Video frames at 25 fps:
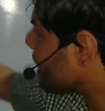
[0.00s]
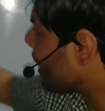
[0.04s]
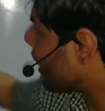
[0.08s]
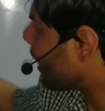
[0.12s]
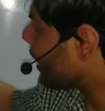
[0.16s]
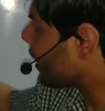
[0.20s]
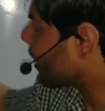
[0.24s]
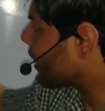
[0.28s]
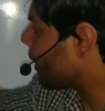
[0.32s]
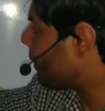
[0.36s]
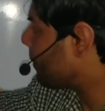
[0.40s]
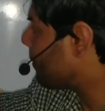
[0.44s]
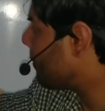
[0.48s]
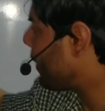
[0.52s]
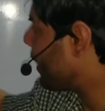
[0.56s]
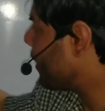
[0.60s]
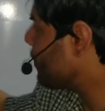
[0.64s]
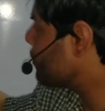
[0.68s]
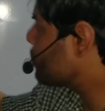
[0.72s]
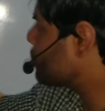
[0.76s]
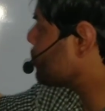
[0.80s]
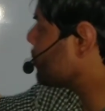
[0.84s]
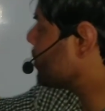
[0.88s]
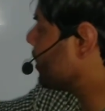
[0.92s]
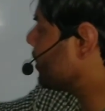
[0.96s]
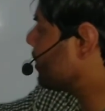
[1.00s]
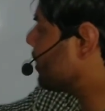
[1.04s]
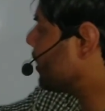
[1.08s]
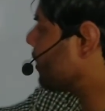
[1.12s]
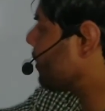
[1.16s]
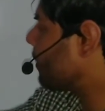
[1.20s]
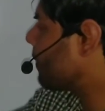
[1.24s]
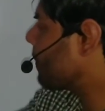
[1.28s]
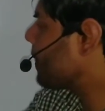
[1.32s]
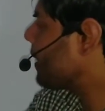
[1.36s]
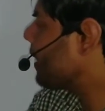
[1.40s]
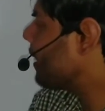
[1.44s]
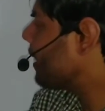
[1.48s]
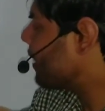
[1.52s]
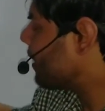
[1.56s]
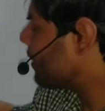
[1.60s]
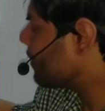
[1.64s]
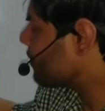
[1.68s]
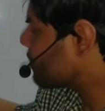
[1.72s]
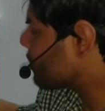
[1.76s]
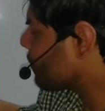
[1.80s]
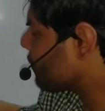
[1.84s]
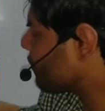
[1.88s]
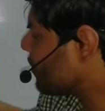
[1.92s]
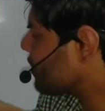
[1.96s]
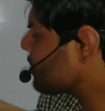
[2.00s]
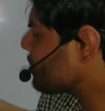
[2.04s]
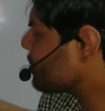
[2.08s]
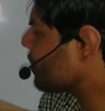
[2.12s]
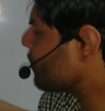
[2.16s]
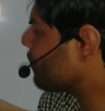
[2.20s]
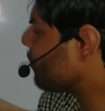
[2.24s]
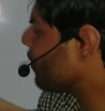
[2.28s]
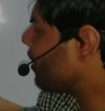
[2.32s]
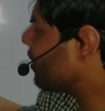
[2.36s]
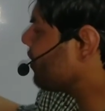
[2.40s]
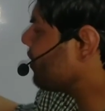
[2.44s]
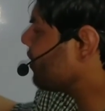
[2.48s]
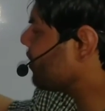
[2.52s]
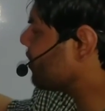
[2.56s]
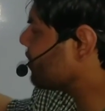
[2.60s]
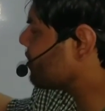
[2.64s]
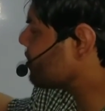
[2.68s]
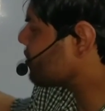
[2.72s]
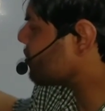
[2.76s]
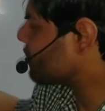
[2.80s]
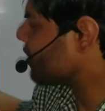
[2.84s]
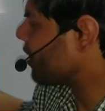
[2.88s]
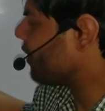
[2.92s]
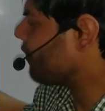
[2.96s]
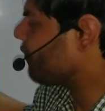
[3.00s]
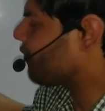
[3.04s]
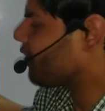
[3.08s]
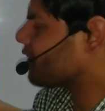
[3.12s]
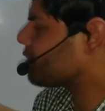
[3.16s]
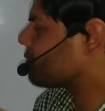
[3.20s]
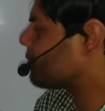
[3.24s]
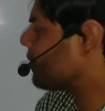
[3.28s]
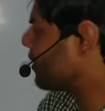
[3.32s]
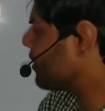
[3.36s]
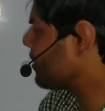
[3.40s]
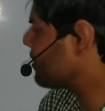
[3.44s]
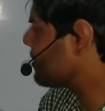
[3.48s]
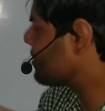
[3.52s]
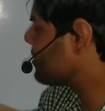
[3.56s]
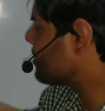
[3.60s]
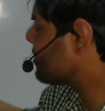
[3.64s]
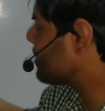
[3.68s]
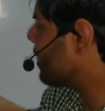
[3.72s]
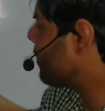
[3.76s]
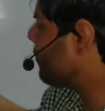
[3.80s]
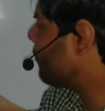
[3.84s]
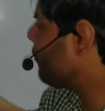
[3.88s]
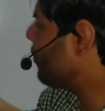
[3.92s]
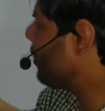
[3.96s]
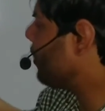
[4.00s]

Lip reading: are combined together. So first of all, the triphosphatase enzyme